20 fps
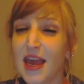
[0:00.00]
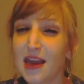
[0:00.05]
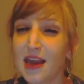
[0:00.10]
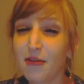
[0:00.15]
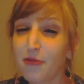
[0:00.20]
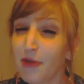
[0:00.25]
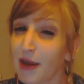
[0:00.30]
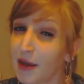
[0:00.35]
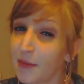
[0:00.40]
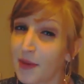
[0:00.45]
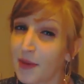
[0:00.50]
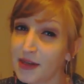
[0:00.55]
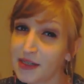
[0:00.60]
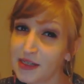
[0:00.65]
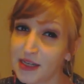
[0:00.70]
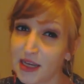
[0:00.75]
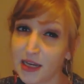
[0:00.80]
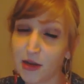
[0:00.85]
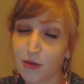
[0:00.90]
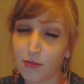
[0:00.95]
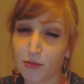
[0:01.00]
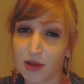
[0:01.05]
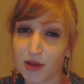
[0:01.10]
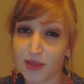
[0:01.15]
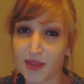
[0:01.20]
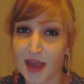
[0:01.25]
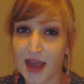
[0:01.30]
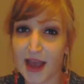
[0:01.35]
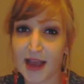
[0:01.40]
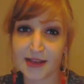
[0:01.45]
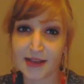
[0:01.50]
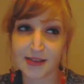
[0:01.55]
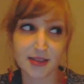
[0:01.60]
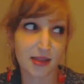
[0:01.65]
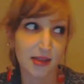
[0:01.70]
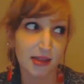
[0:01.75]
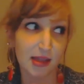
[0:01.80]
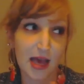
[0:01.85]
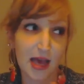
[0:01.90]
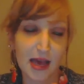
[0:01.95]
And I recommend getting one that
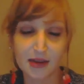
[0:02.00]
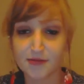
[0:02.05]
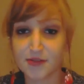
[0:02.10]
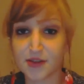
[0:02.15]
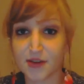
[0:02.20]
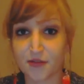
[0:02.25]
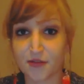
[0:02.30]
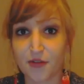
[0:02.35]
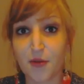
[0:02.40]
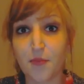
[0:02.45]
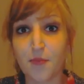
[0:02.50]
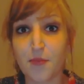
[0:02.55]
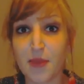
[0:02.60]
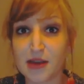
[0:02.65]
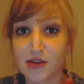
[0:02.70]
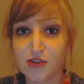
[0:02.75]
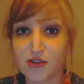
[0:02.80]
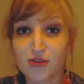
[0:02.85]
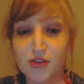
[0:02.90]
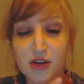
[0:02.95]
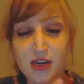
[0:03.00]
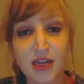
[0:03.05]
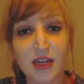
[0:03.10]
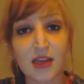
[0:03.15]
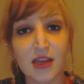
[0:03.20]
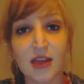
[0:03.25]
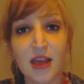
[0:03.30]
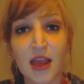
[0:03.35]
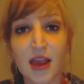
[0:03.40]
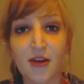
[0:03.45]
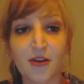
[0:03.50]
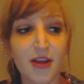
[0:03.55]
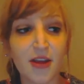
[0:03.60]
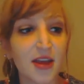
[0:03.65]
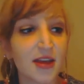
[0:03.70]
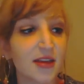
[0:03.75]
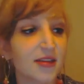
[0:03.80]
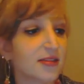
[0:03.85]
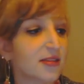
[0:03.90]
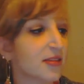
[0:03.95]
has a lot of different measuring
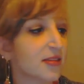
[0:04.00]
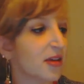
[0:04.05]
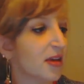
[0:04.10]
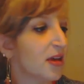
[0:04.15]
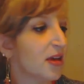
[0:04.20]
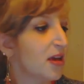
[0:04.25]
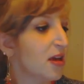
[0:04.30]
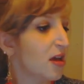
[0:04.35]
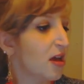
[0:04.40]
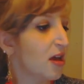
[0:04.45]
areas.